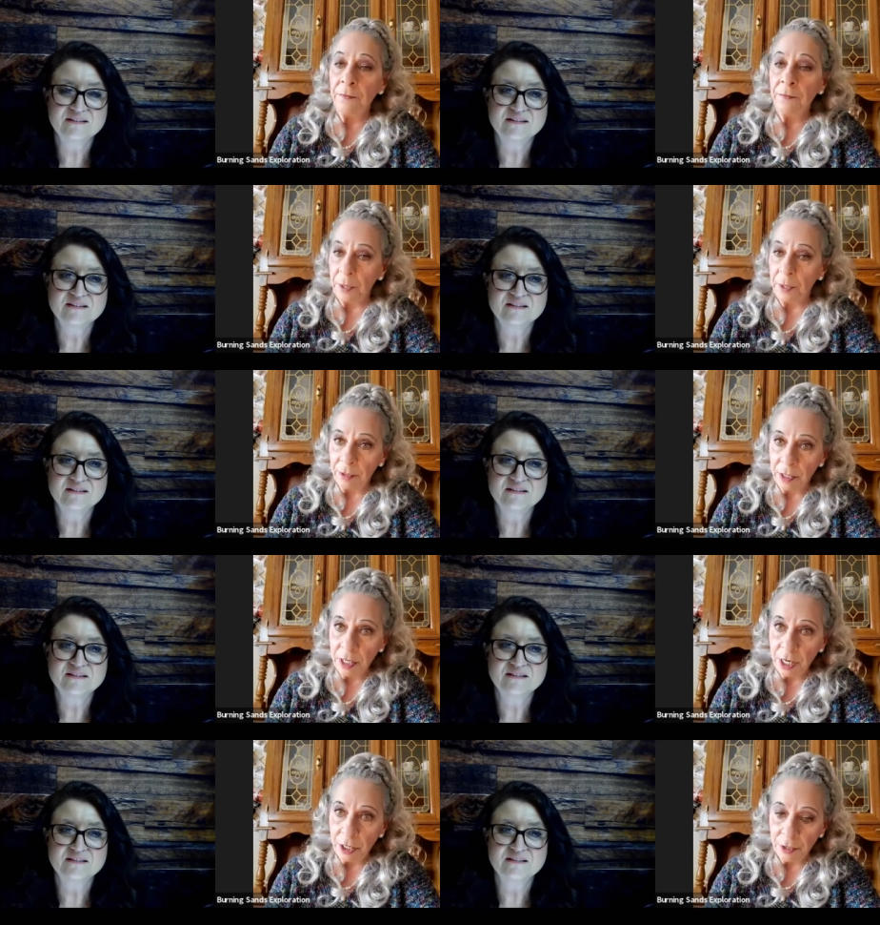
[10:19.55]
Speaker 1: 4,000
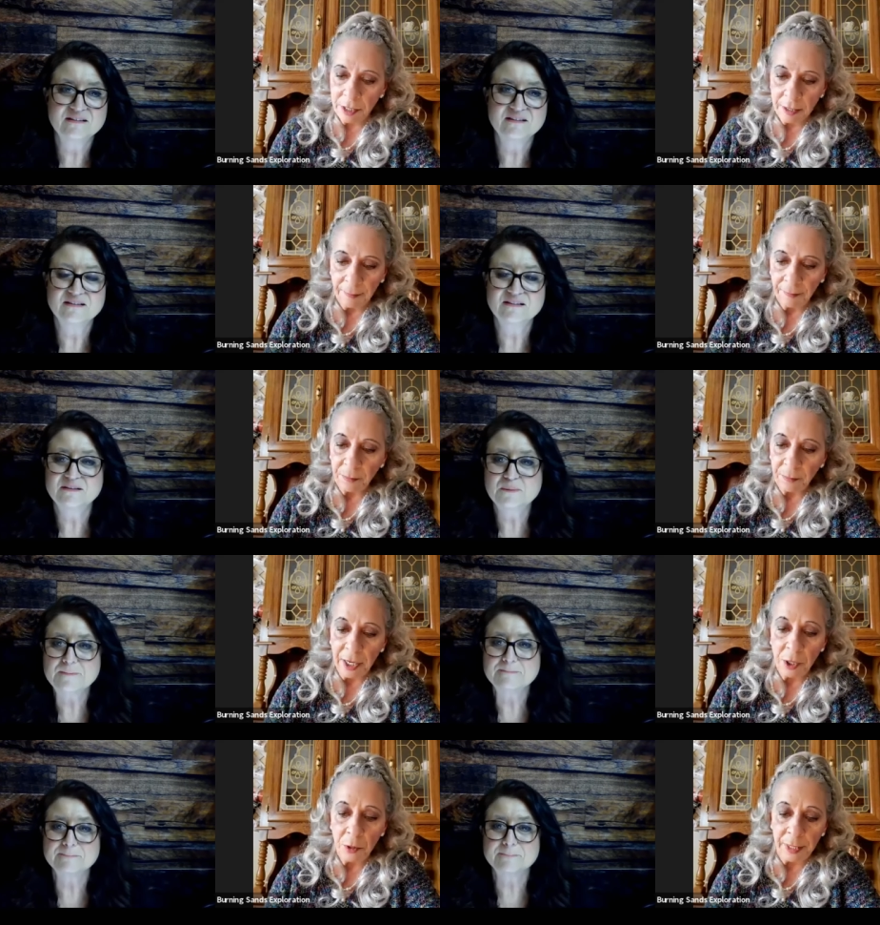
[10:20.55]
years by
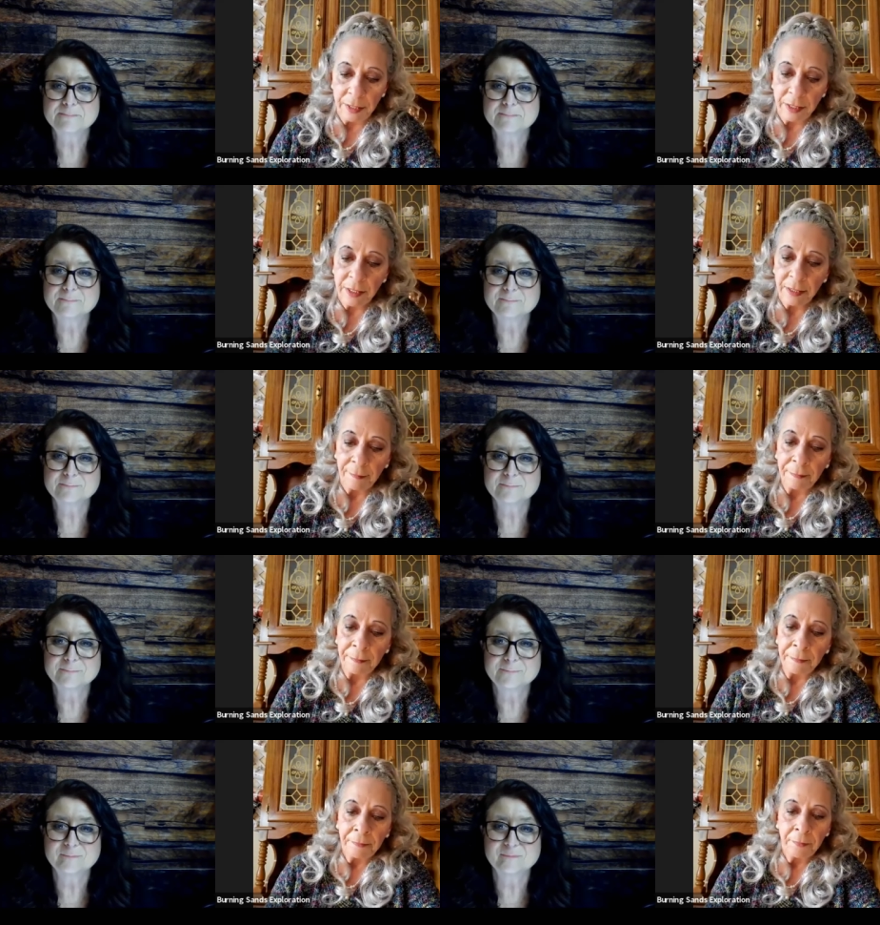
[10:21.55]
humans,
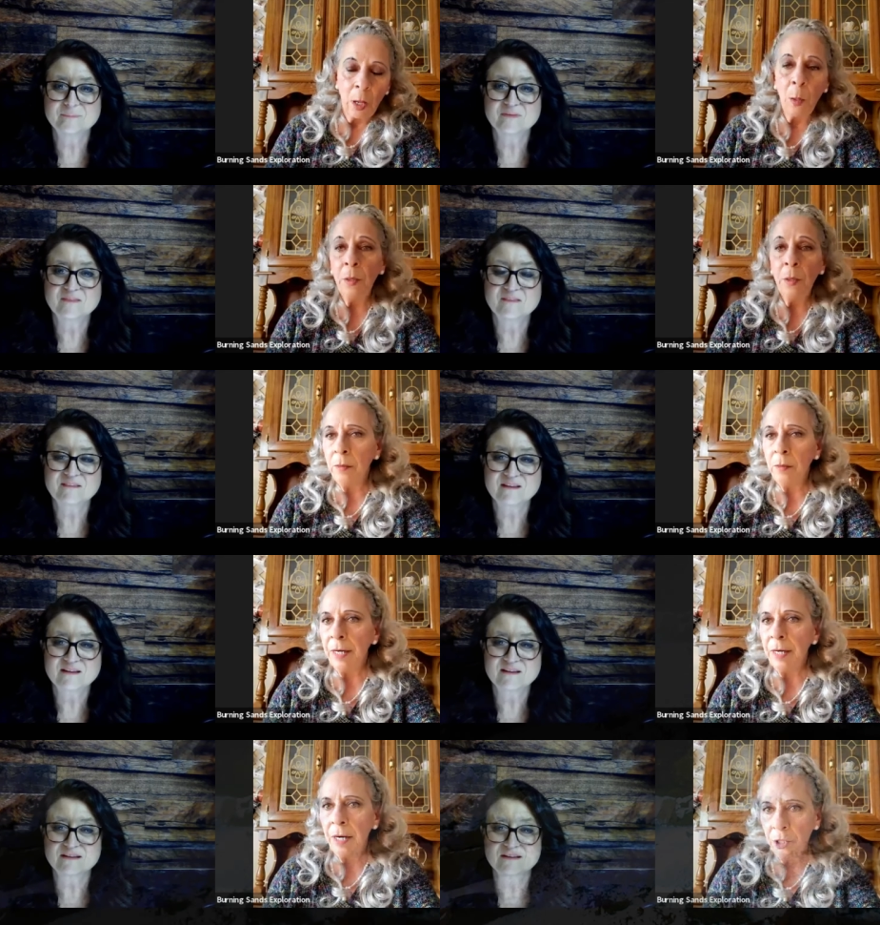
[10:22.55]
or red
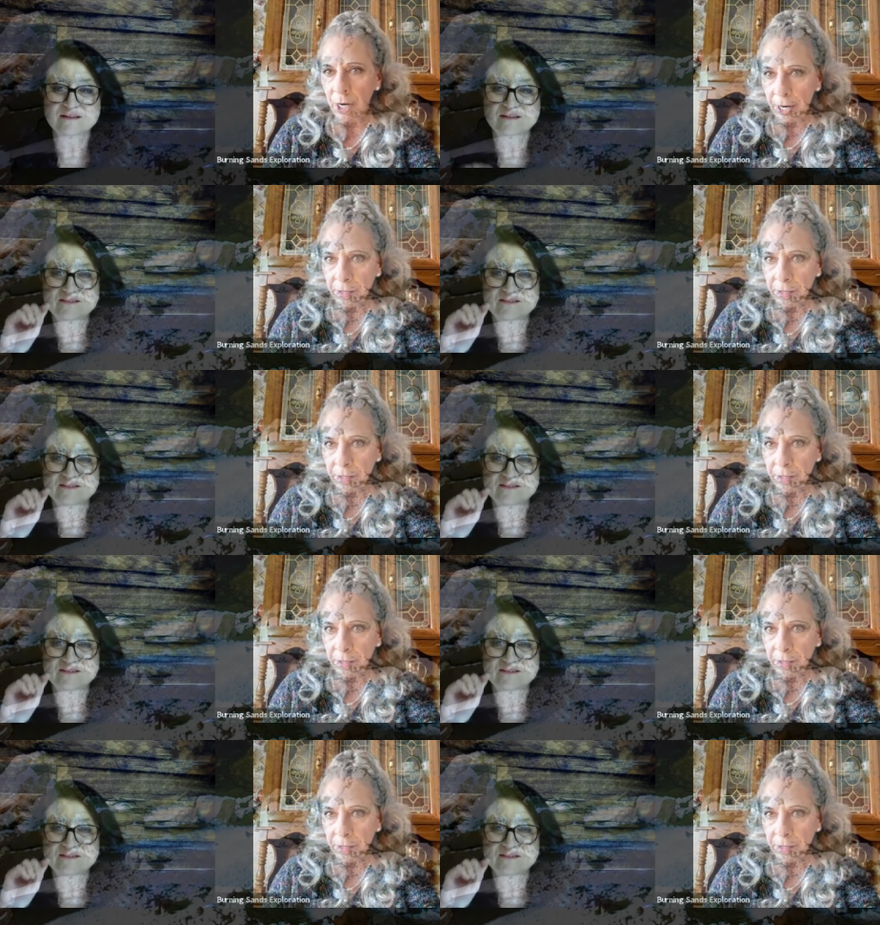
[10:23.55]
haired giants,